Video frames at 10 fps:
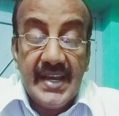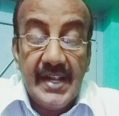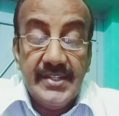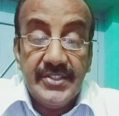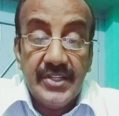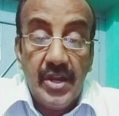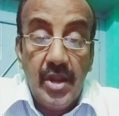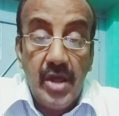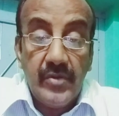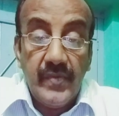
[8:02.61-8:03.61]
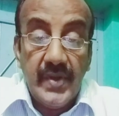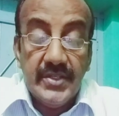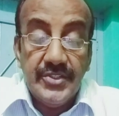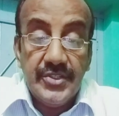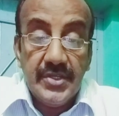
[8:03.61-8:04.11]
culture and
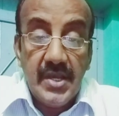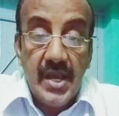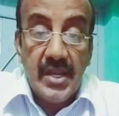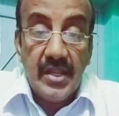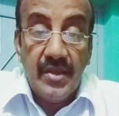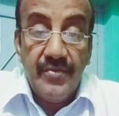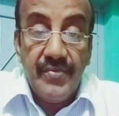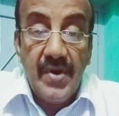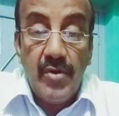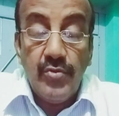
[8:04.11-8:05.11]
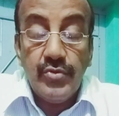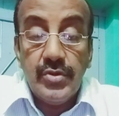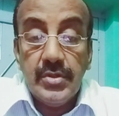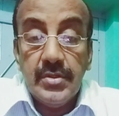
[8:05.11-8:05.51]
language, and he found